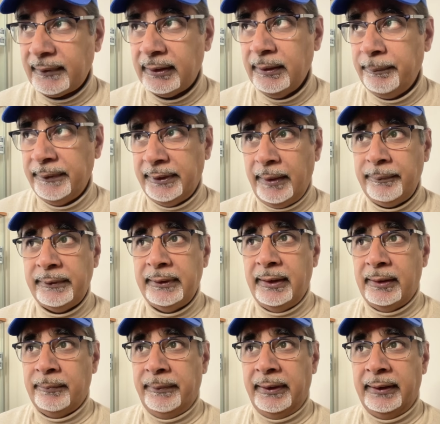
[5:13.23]
the perception
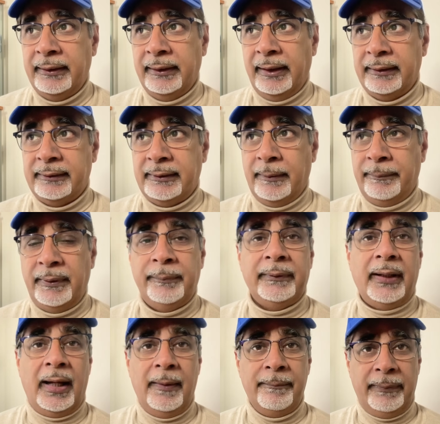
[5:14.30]
has been that
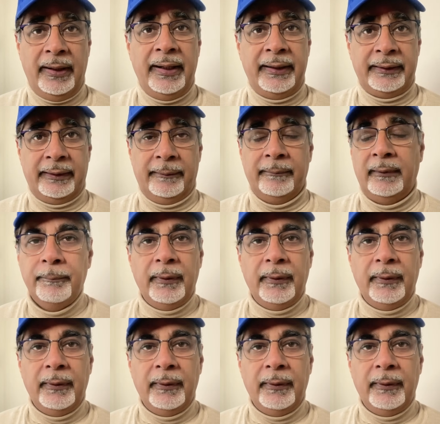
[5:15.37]
people aren't buying them.